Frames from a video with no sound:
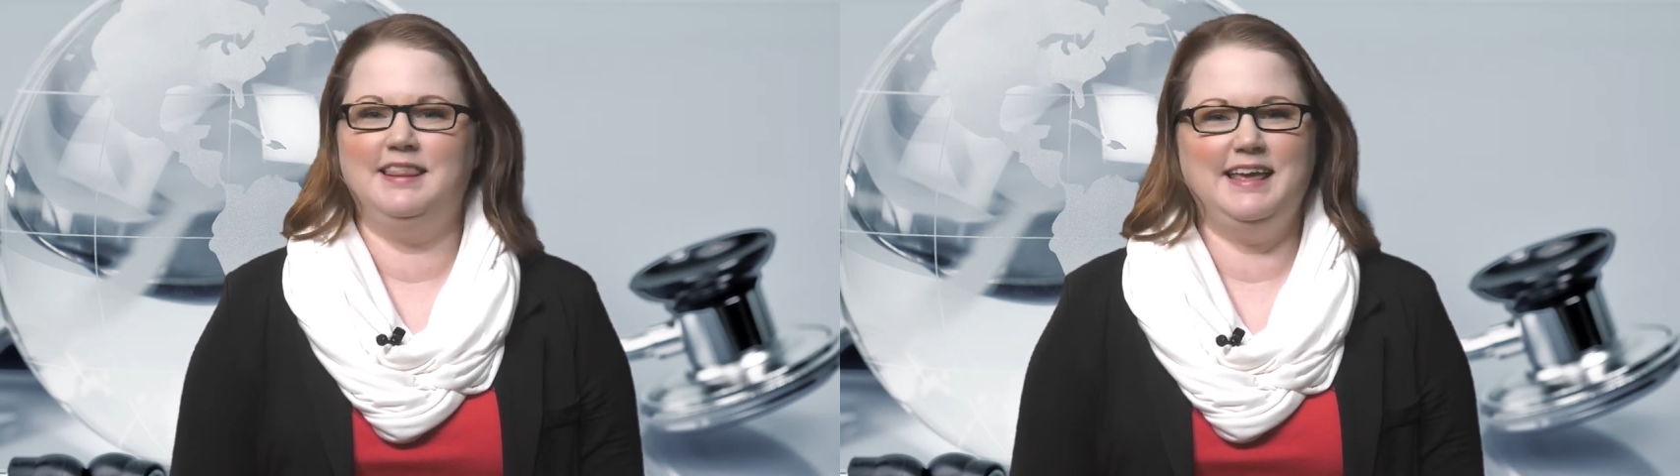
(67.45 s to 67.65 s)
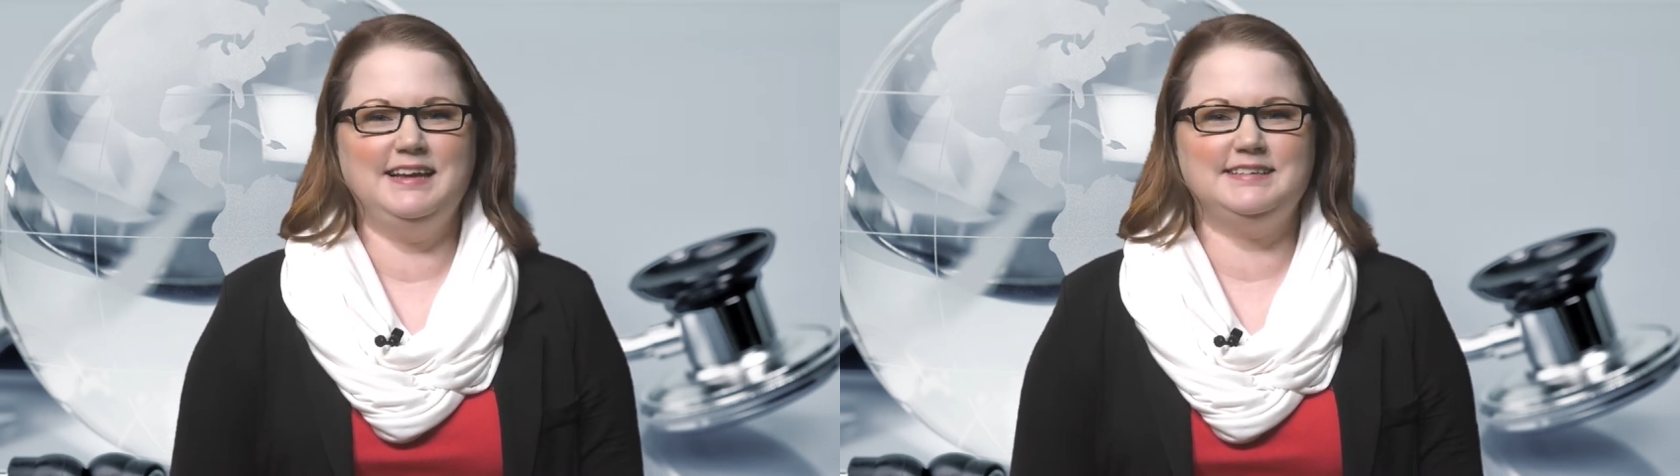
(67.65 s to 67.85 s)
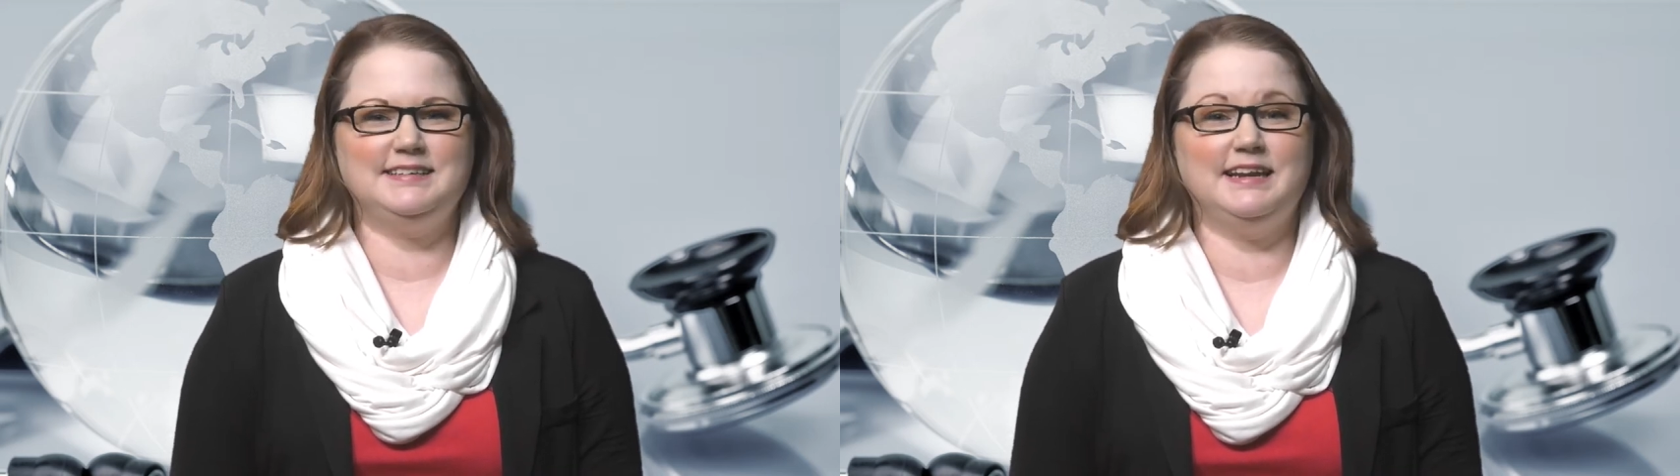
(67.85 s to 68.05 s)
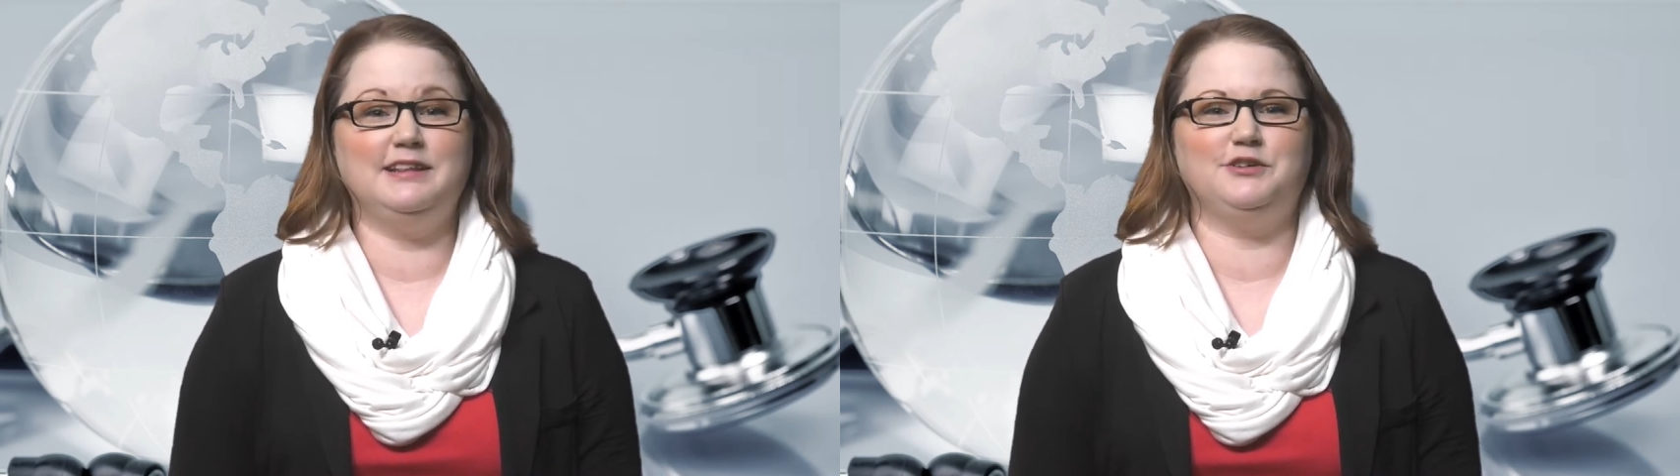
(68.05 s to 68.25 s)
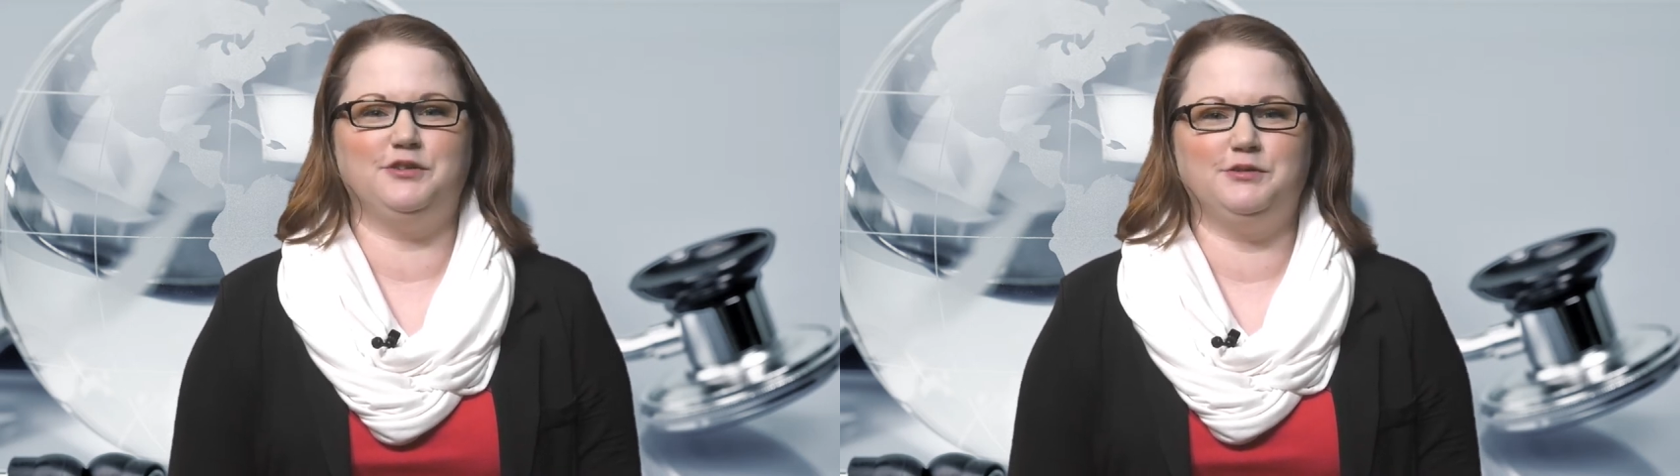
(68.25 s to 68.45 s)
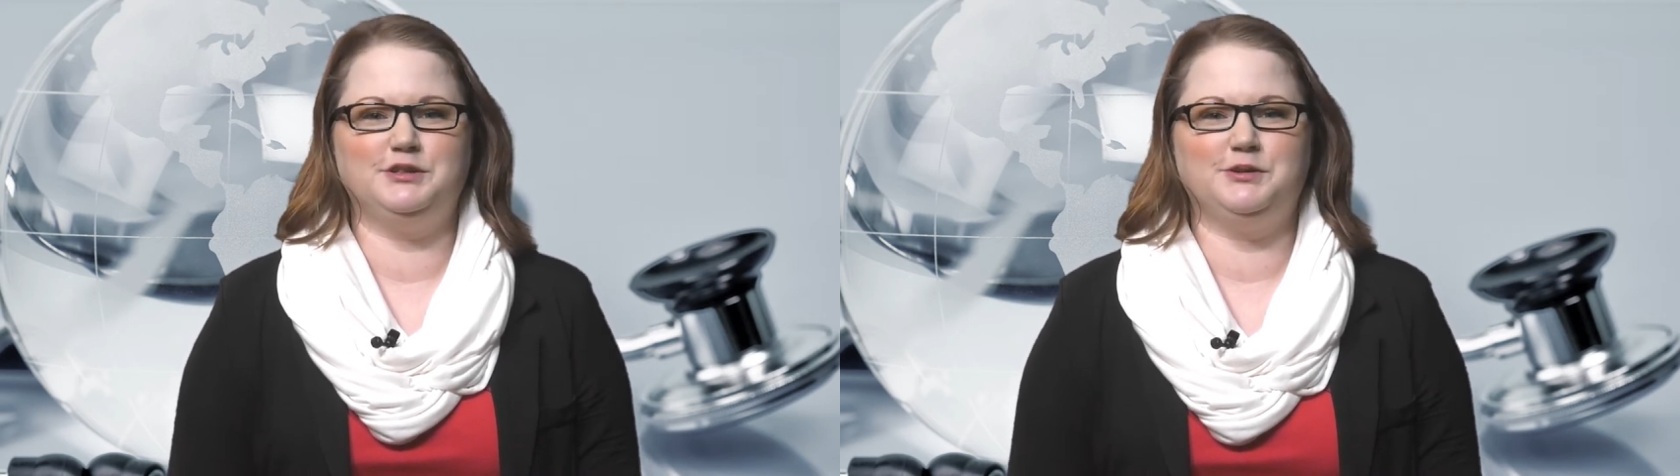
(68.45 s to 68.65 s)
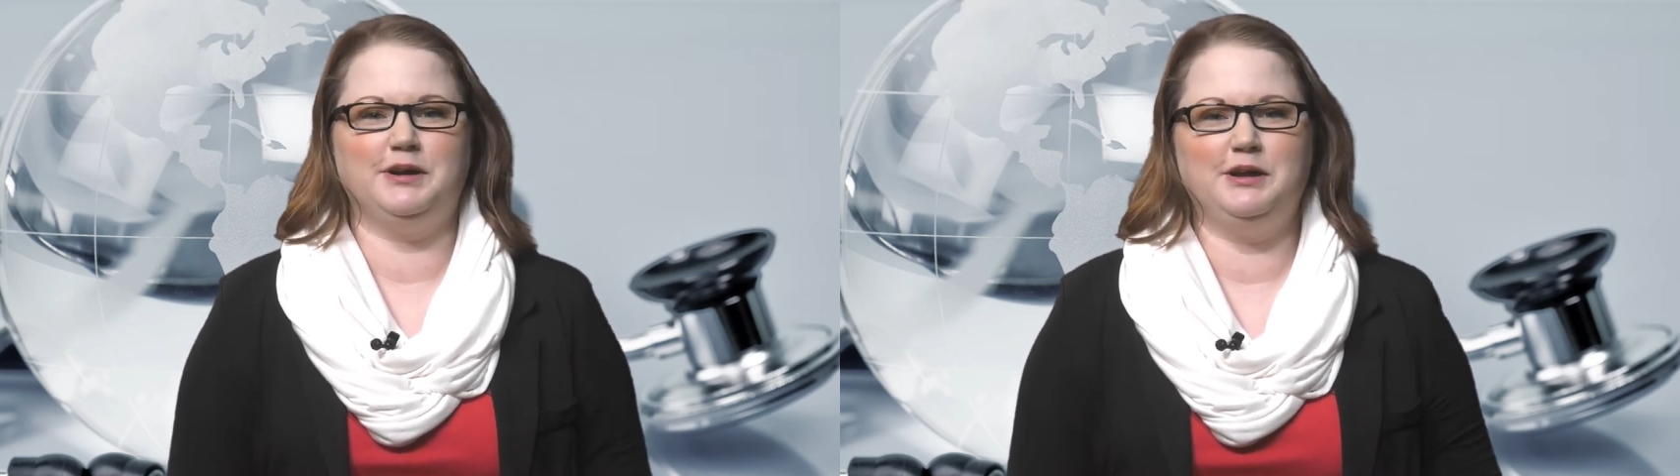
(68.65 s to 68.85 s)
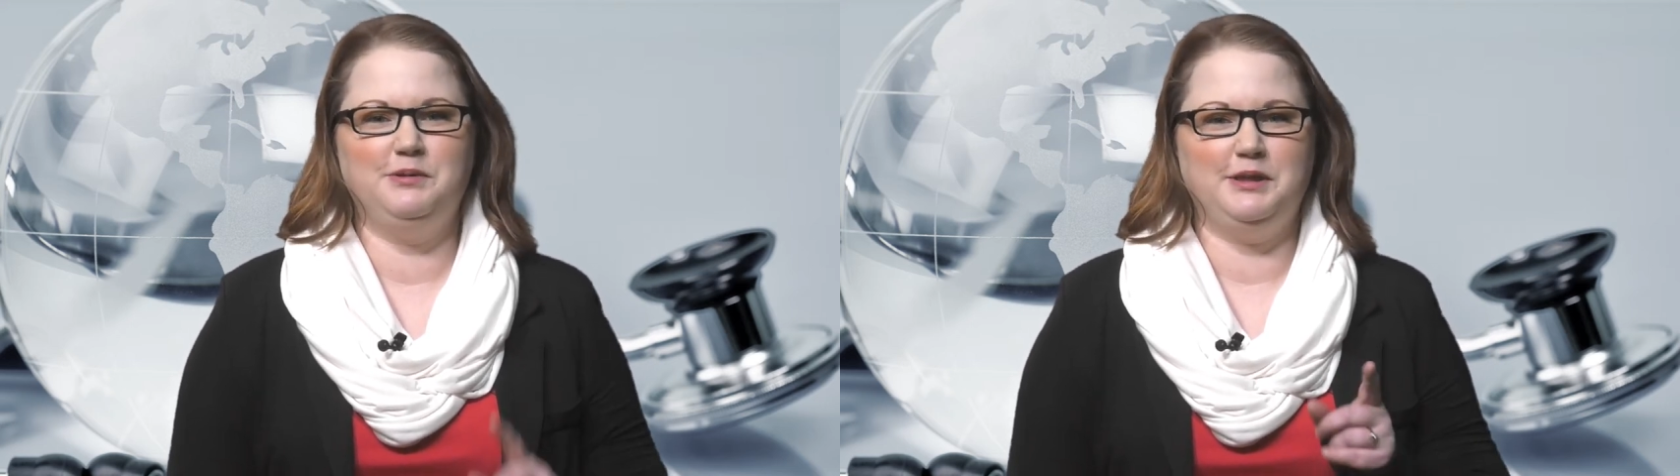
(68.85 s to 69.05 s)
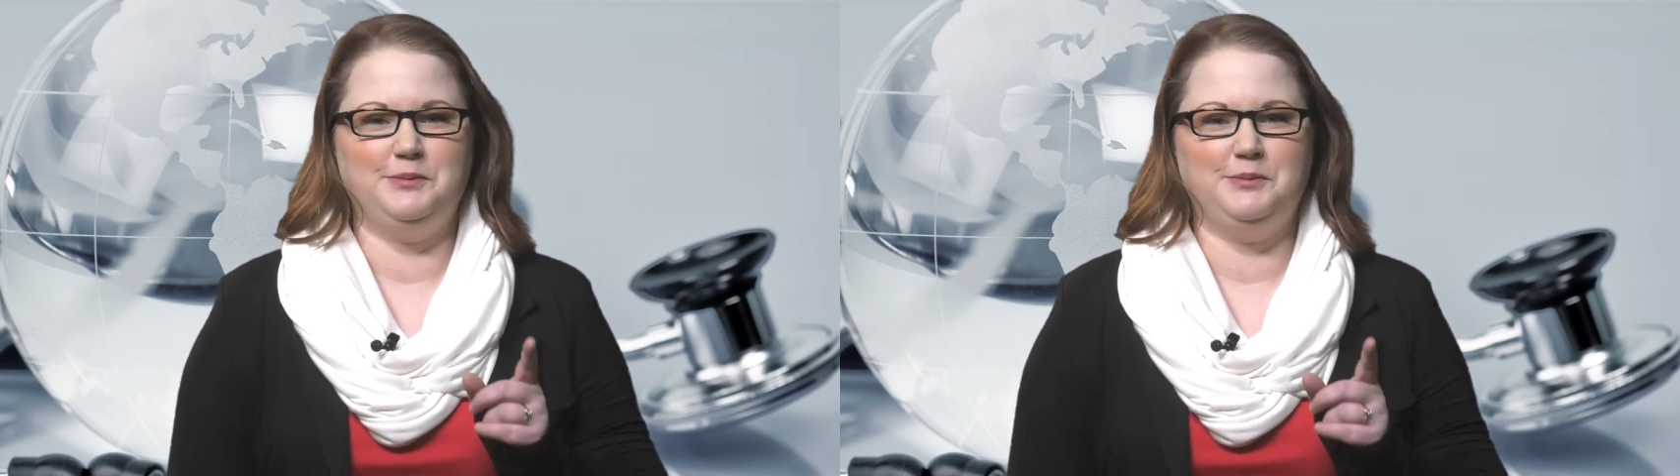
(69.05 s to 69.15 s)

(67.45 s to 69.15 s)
Thanks, and I look forward to working with